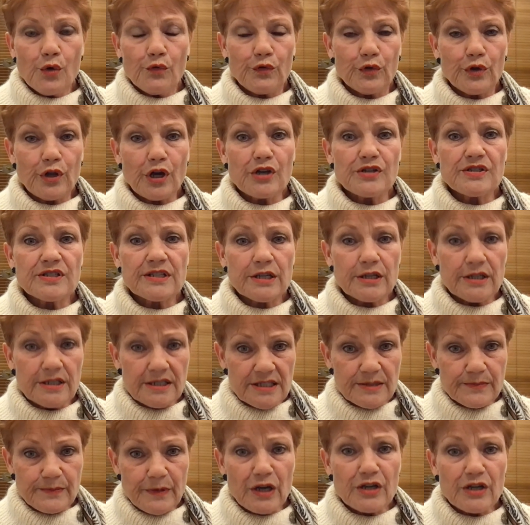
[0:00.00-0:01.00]
for those
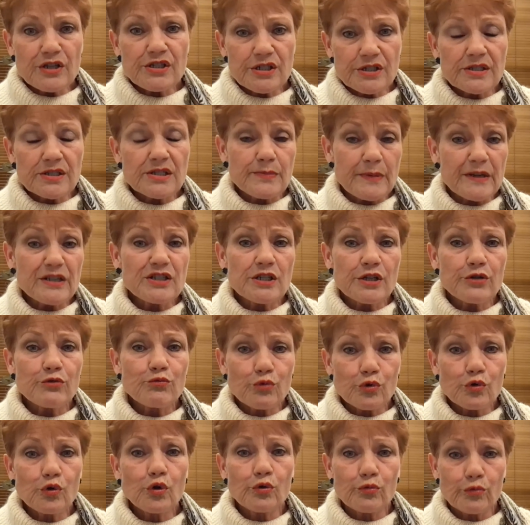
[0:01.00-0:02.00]
kids, especially
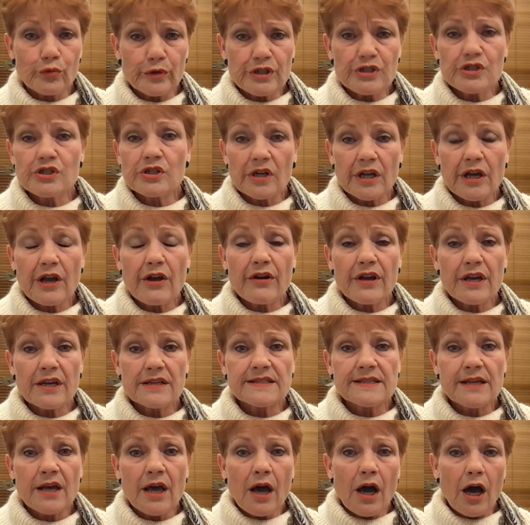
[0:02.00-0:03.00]
in rural and regional
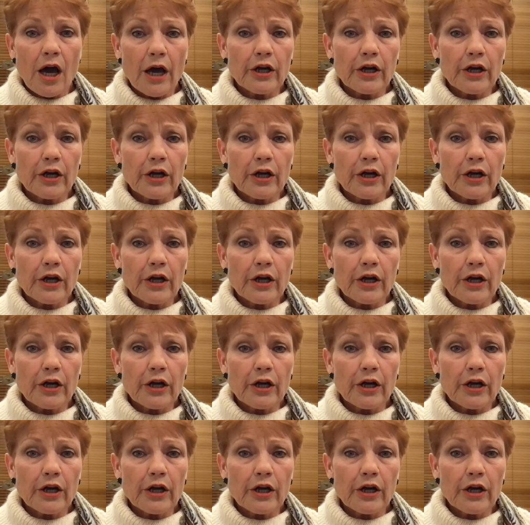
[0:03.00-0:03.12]
areas.